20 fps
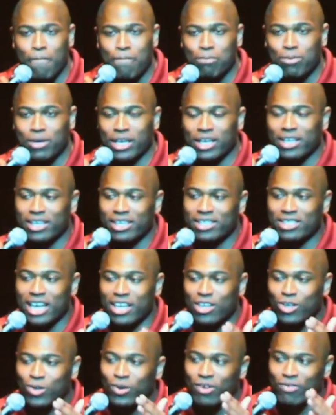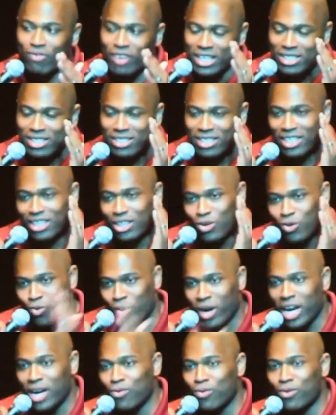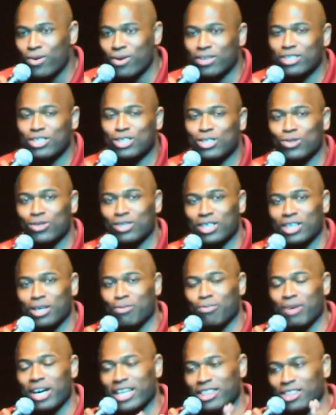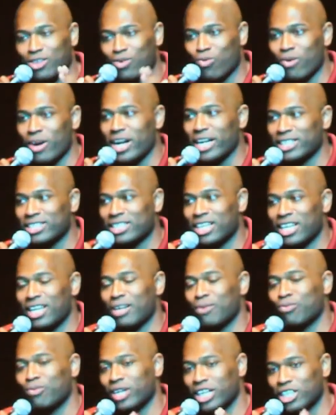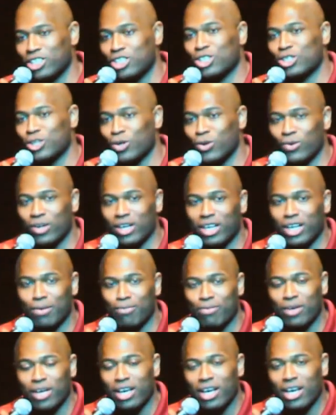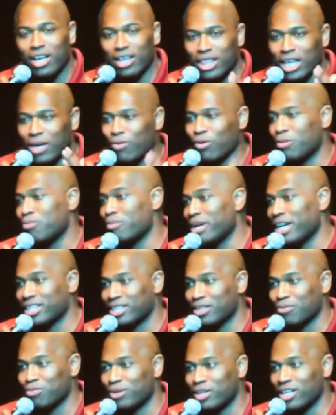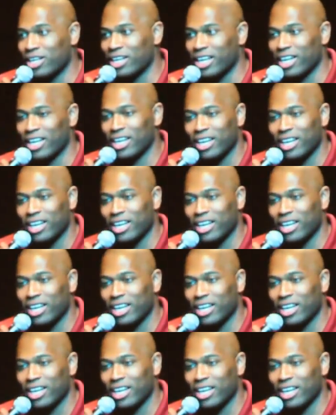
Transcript: Because I knew if I said the right word to them at the right time, when it showed up, they would make the play.